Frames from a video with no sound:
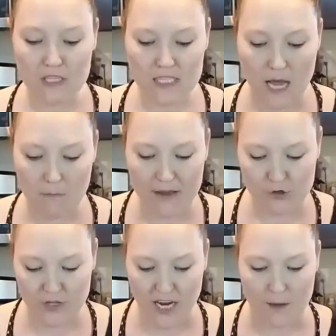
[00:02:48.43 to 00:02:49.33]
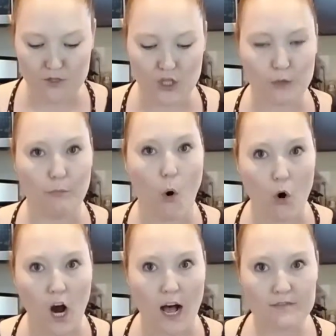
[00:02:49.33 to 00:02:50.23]
some measuring cups so you could
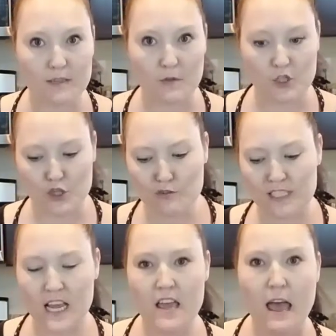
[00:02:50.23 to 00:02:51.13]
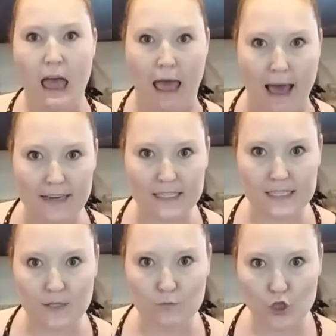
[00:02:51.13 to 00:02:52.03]
pour off some of the juice, add in
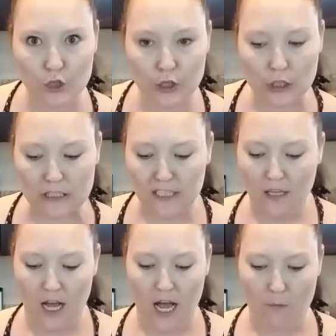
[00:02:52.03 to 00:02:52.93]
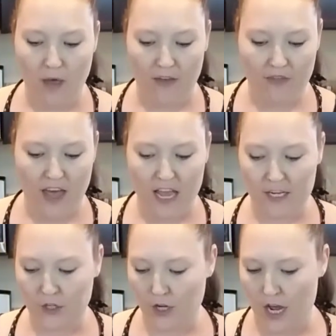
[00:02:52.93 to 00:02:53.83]
some sugar, and
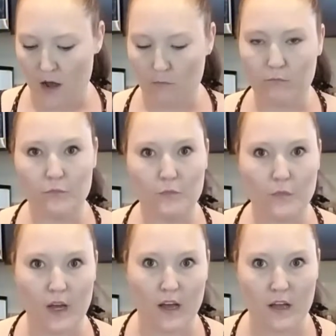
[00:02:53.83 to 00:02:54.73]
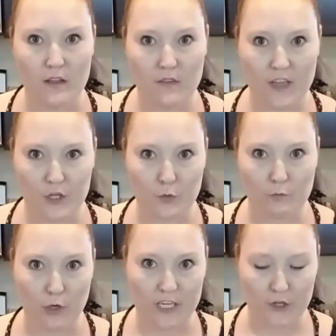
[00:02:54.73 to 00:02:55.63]
then you would
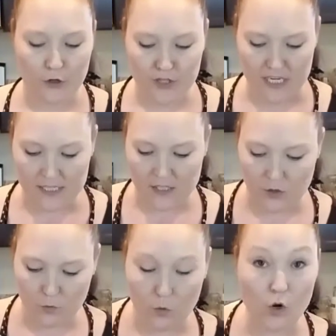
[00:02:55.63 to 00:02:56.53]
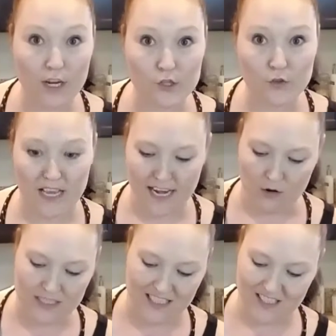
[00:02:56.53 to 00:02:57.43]
put in your yeast. So we'll go ahead and do that now
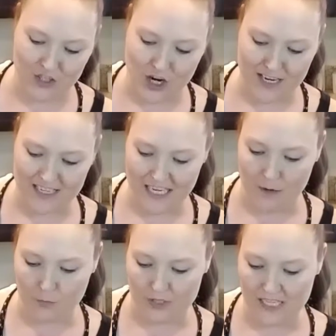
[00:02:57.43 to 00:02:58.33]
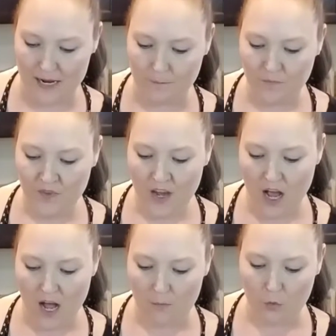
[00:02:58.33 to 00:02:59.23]
because this is already at 10%,
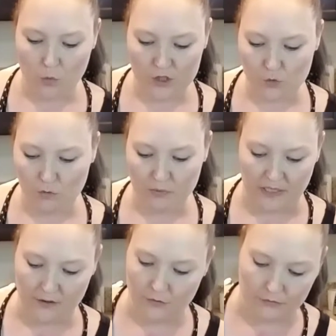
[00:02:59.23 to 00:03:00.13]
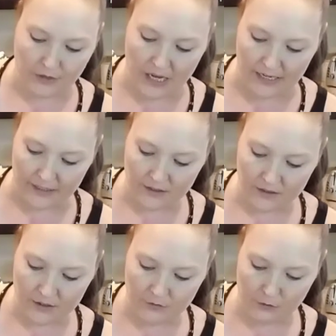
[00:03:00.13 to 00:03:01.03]
which will be fine
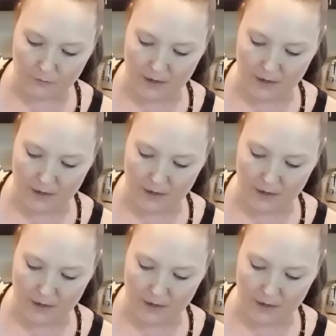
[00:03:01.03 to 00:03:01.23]
for